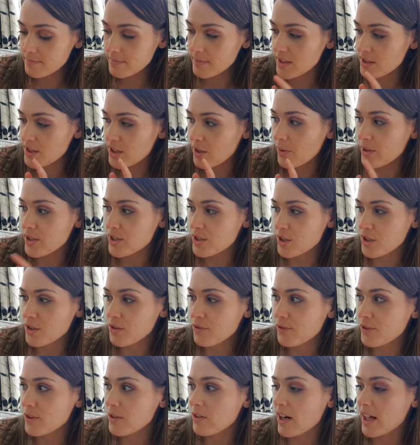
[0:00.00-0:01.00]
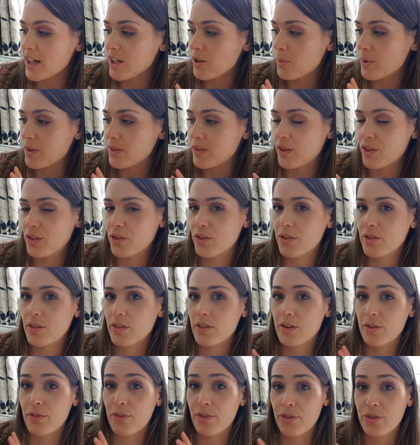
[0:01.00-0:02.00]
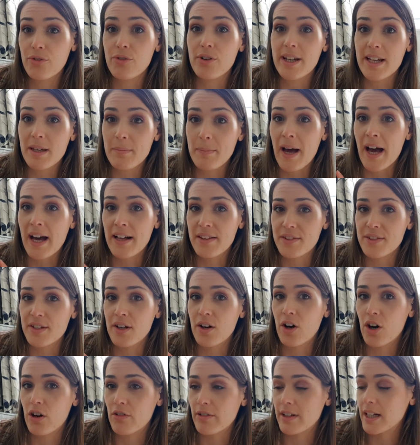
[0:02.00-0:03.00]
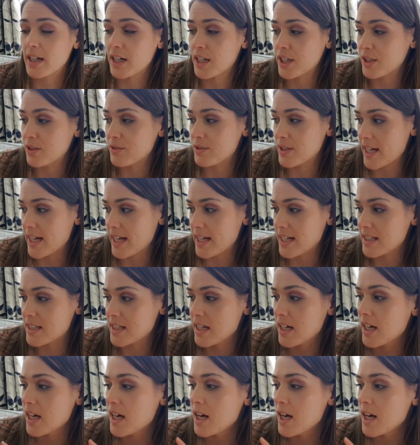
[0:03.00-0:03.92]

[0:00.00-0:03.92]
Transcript: so I do feel like with the 3 patterns that are included,